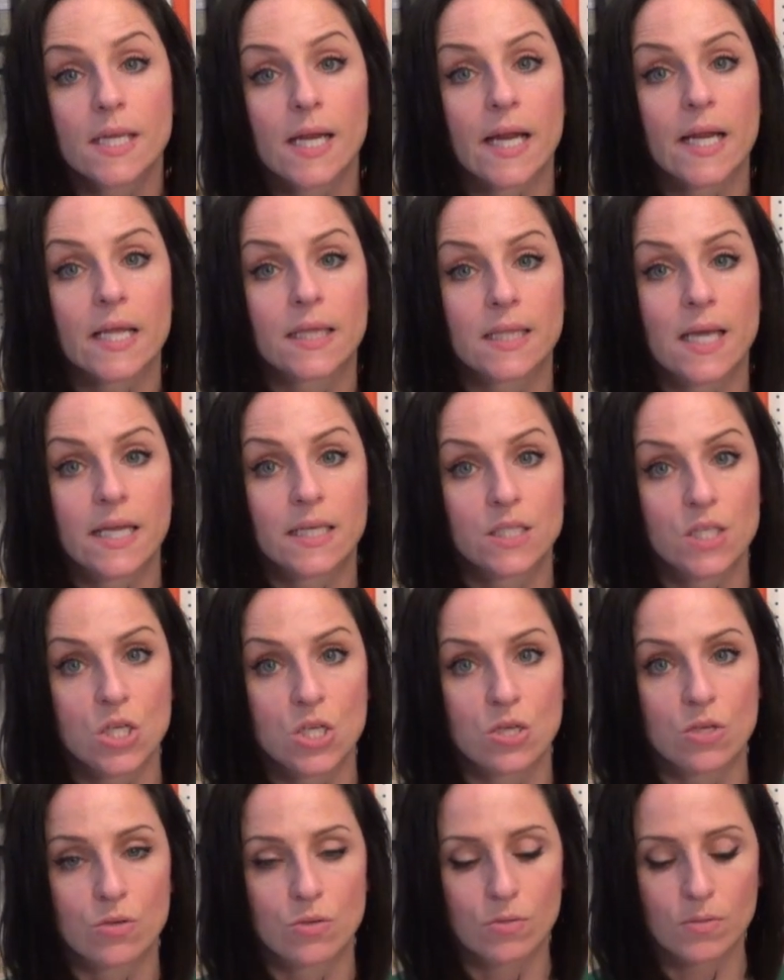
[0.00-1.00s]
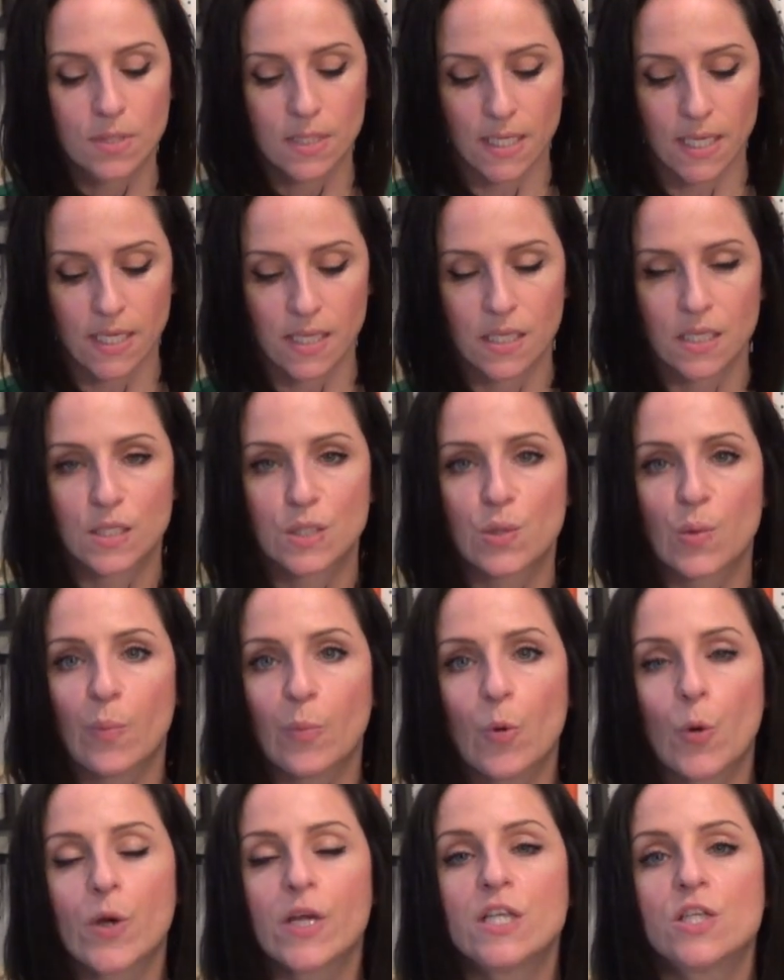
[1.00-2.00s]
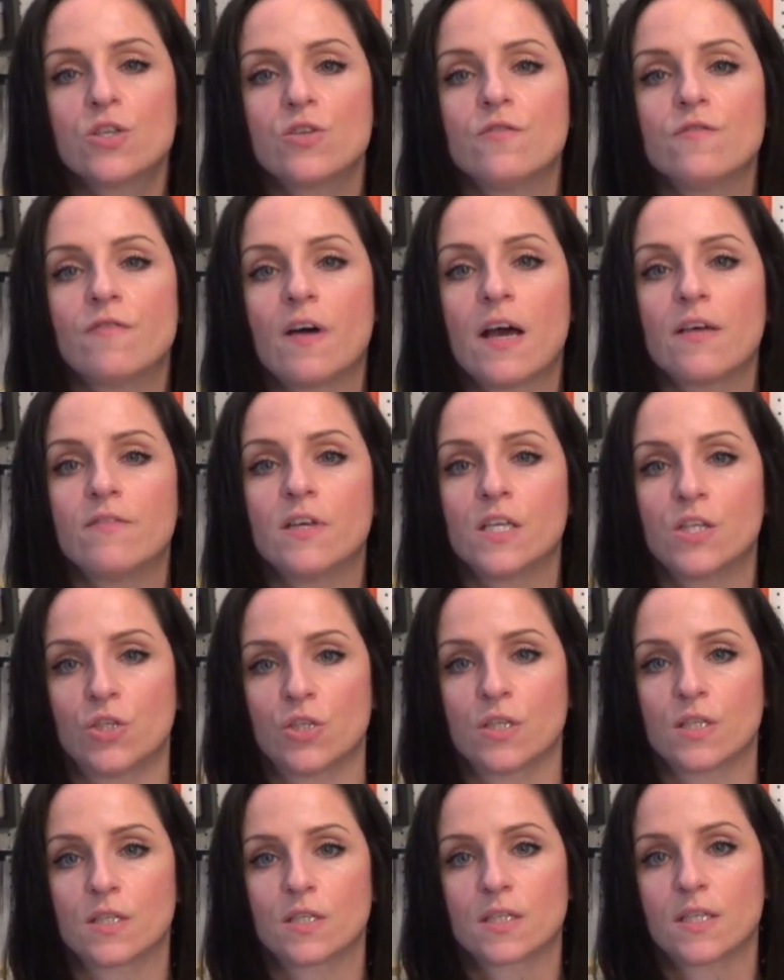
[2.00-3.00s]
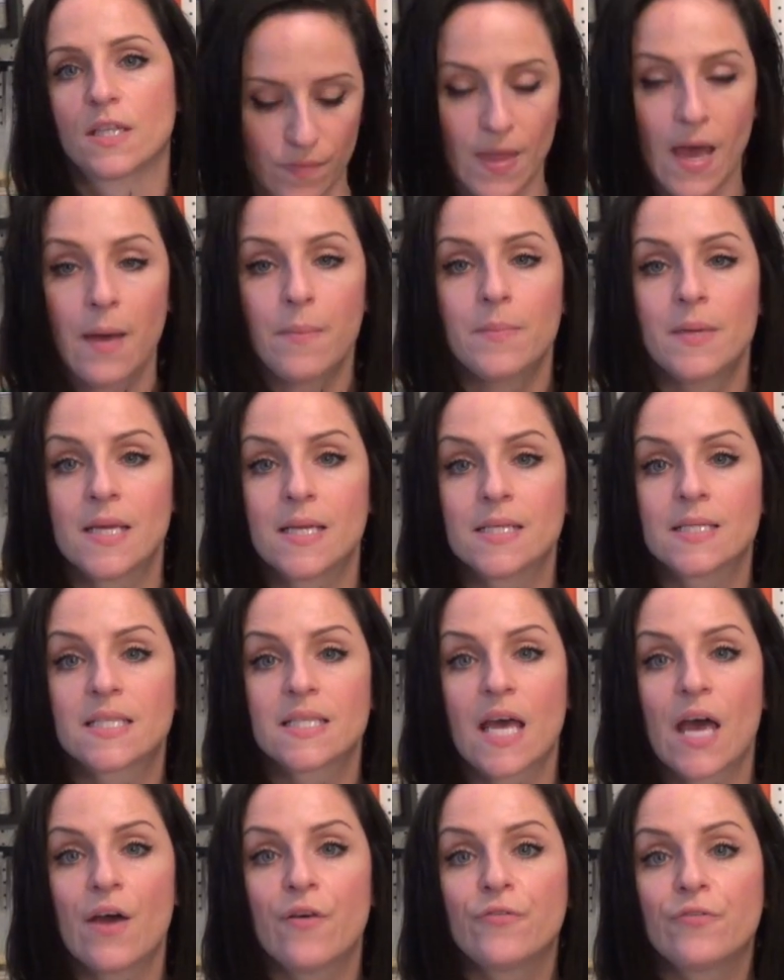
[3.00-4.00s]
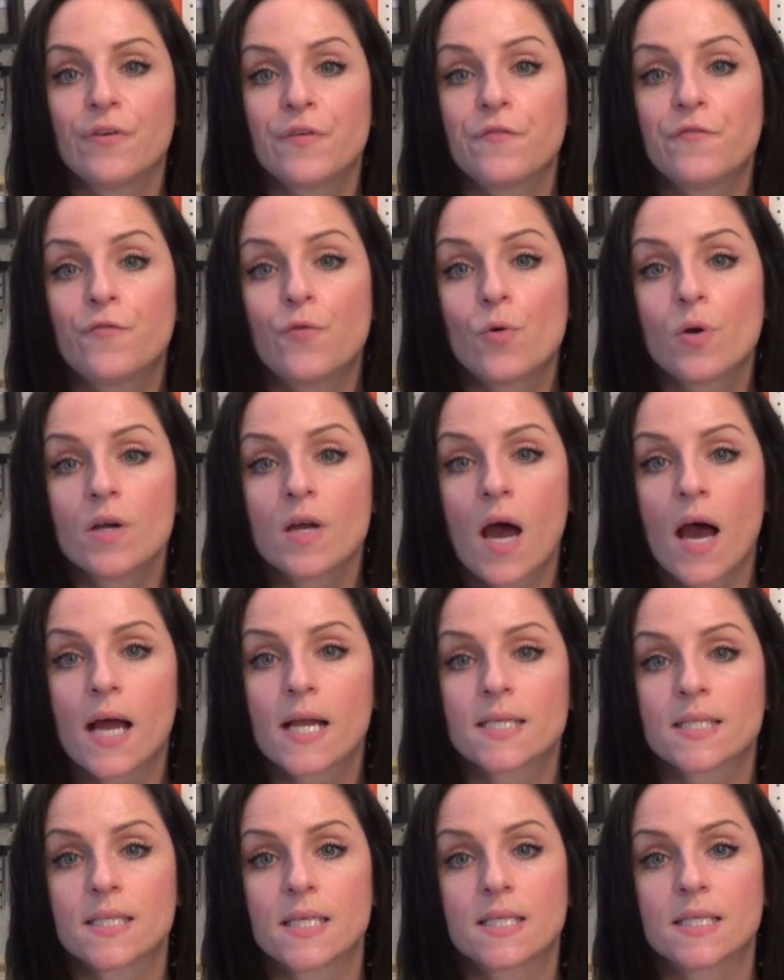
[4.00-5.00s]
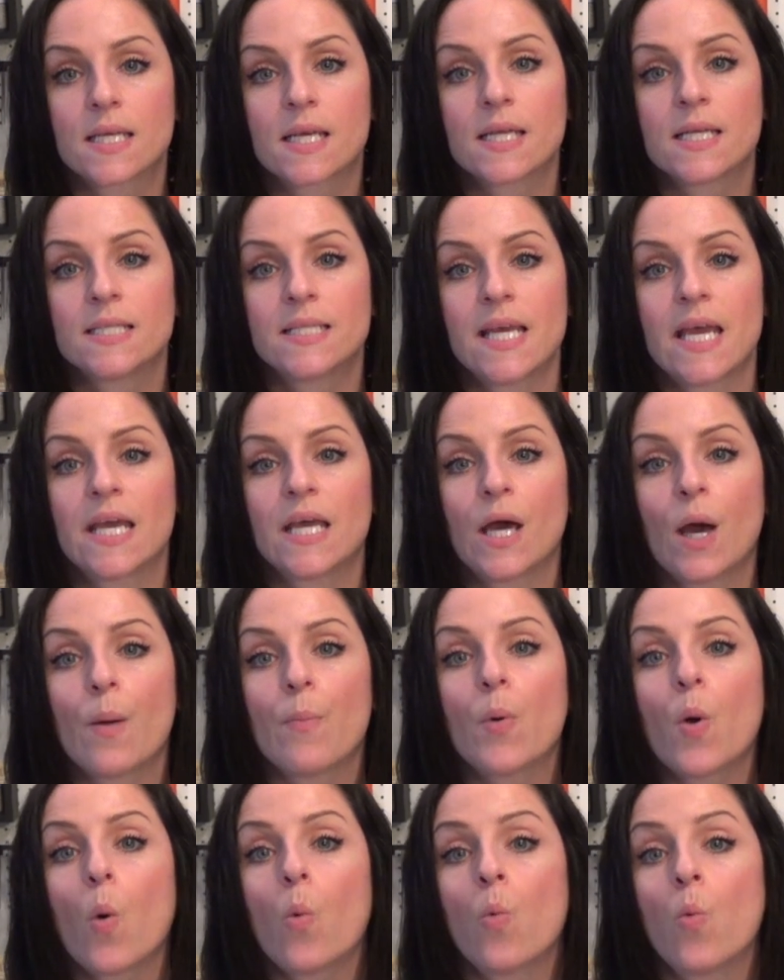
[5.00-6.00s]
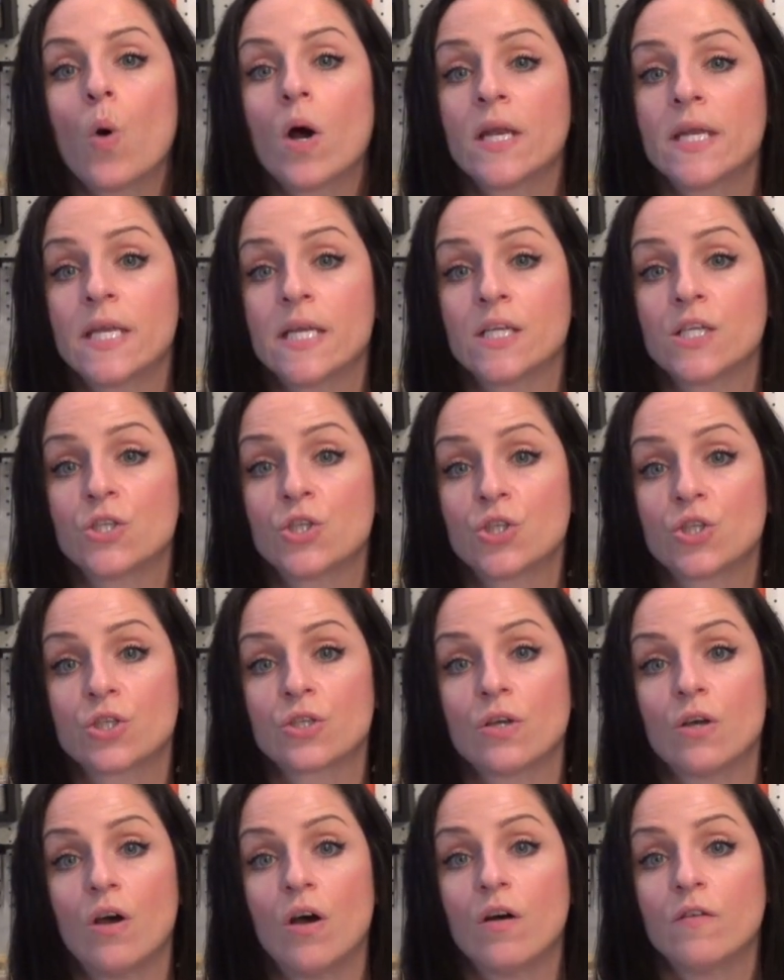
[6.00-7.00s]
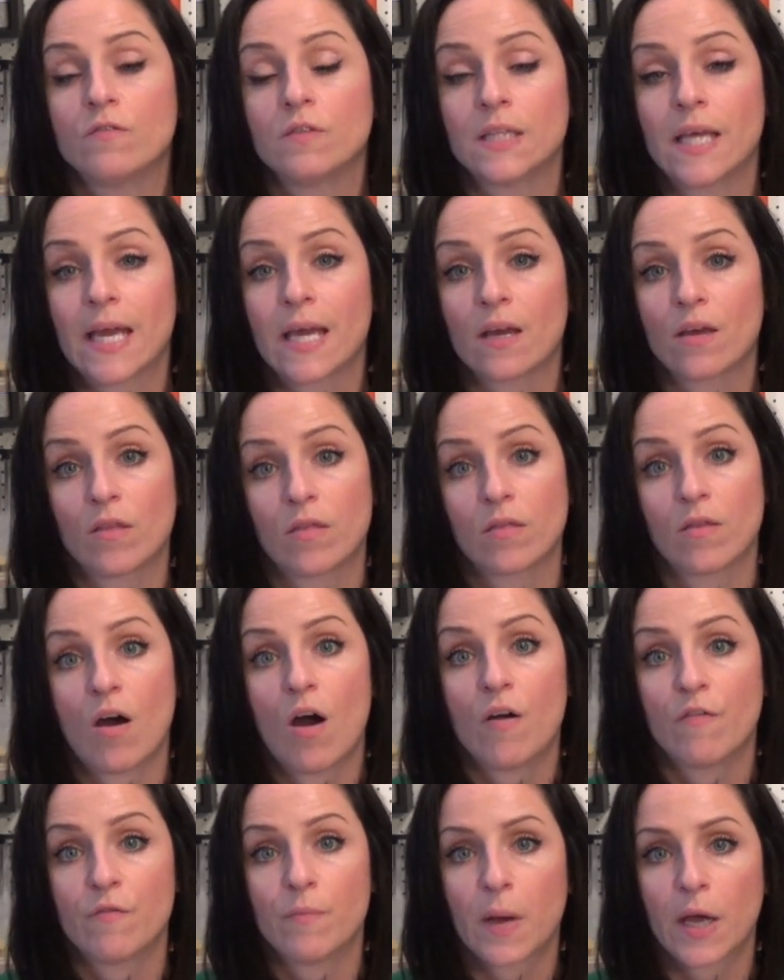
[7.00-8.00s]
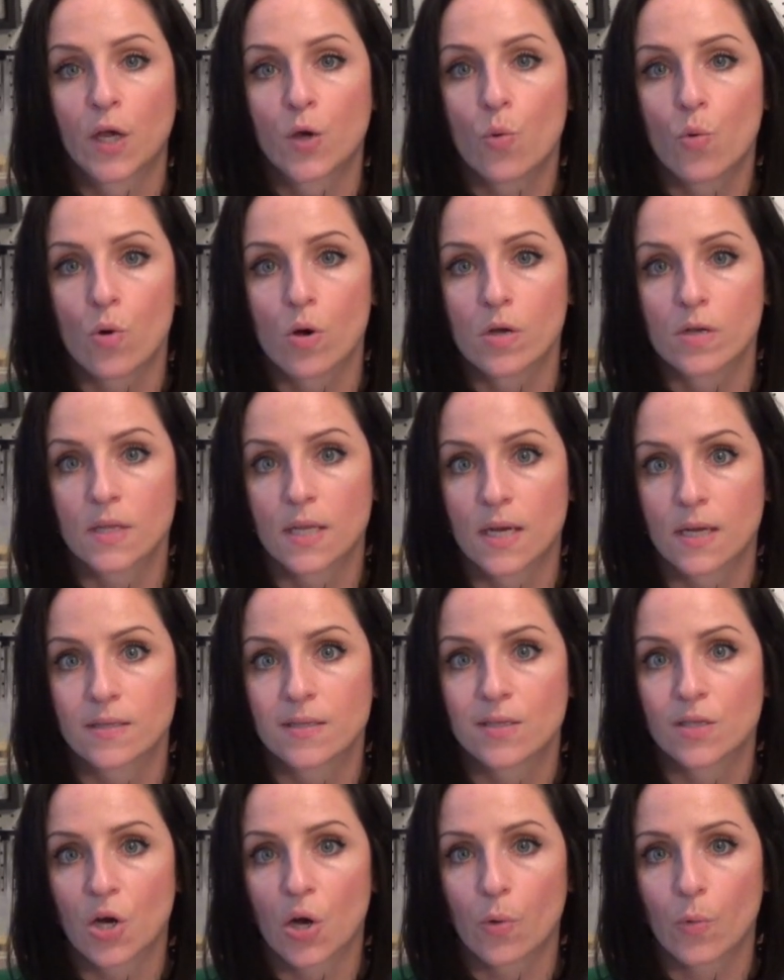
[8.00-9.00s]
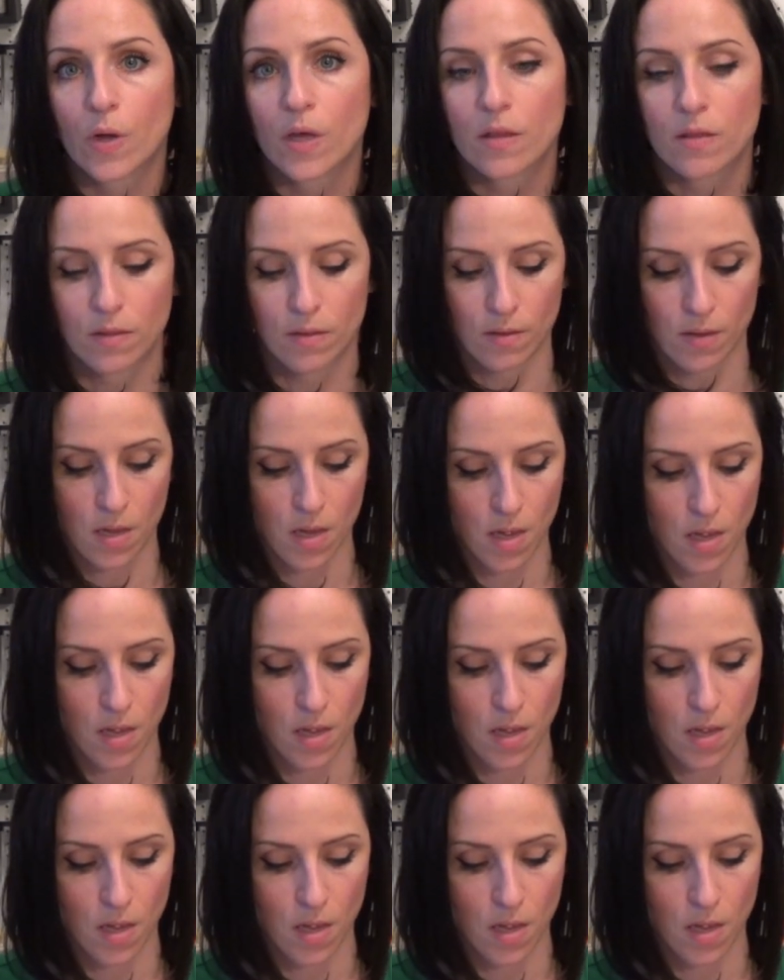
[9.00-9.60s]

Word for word: that I like to use is 0.25 inches. That means every 4 knots is going to take up 1 inch of length off my cord that I start with.